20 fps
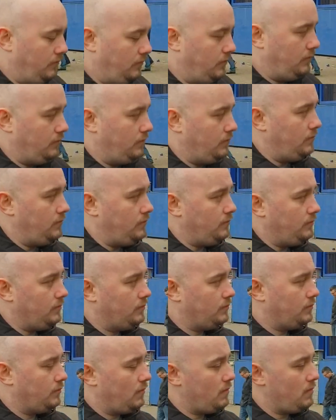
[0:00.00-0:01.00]

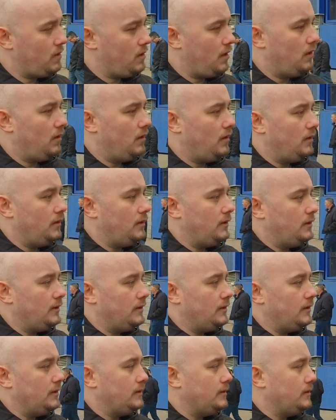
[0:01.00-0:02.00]

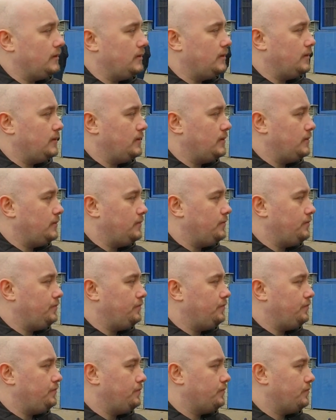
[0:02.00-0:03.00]

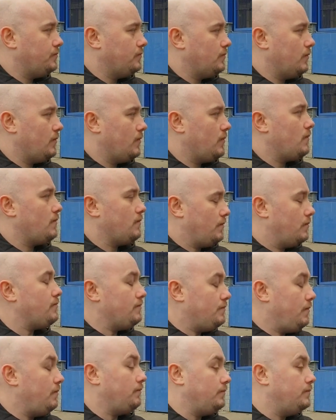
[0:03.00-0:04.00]

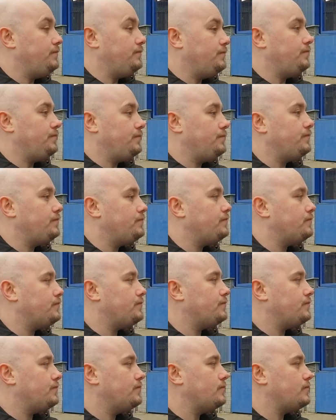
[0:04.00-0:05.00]

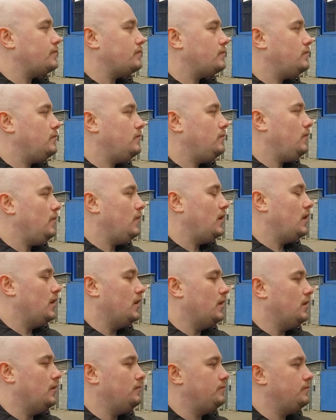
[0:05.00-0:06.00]

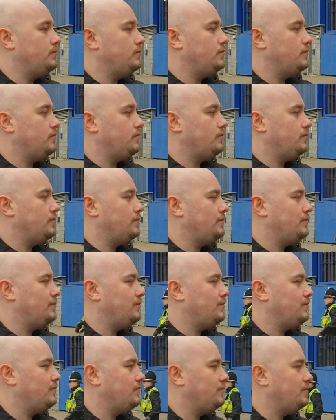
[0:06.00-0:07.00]

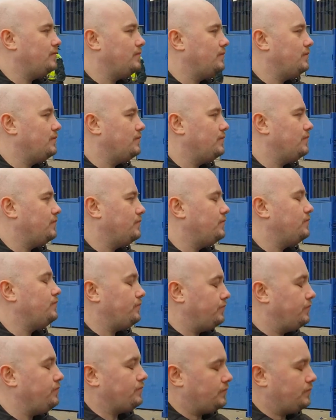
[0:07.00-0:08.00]
(silent)